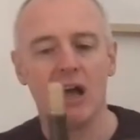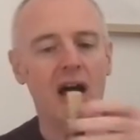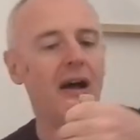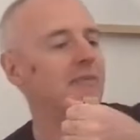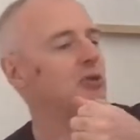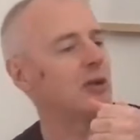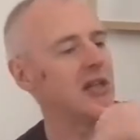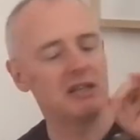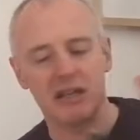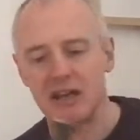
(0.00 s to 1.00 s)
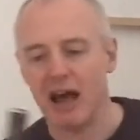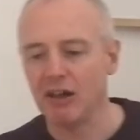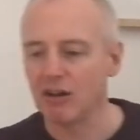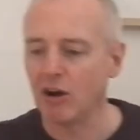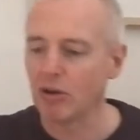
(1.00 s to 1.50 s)
I'm doing these in
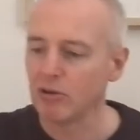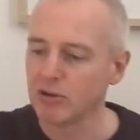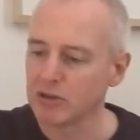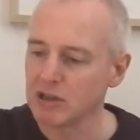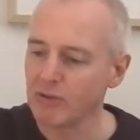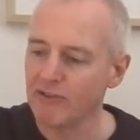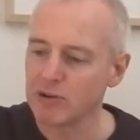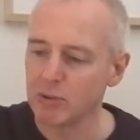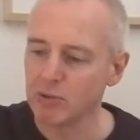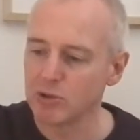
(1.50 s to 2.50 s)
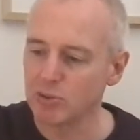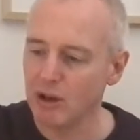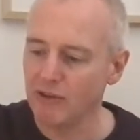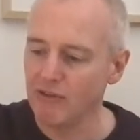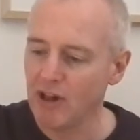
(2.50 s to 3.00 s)
alcohol order. So the first one was
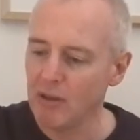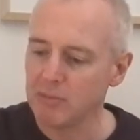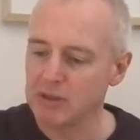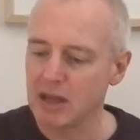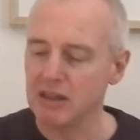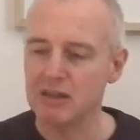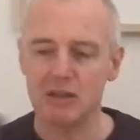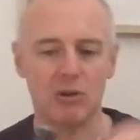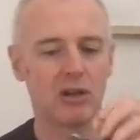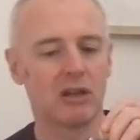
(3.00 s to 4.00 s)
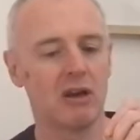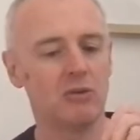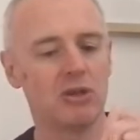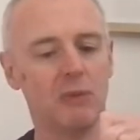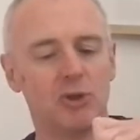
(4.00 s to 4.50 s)
12%. This year on it
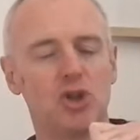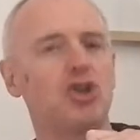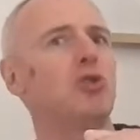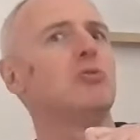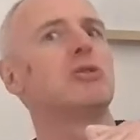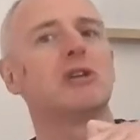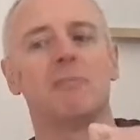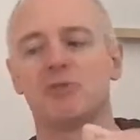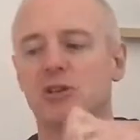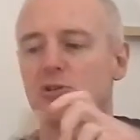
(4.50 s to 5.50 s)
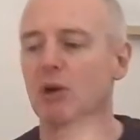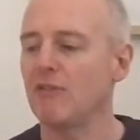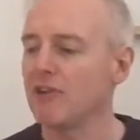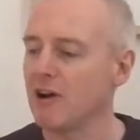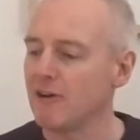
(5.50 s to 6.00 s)
goes up, shoots up to
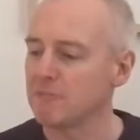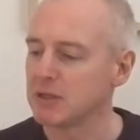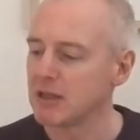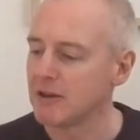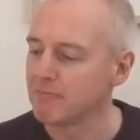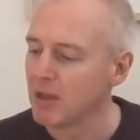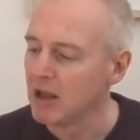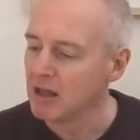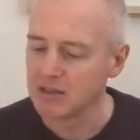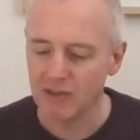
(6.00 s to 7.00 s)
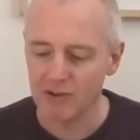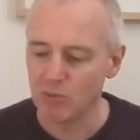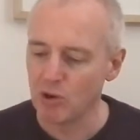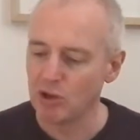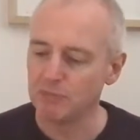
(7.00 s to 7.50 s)
12.5%. Let's give it a
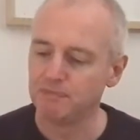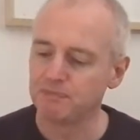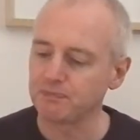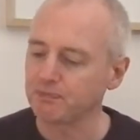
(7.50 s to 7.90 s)
whirl.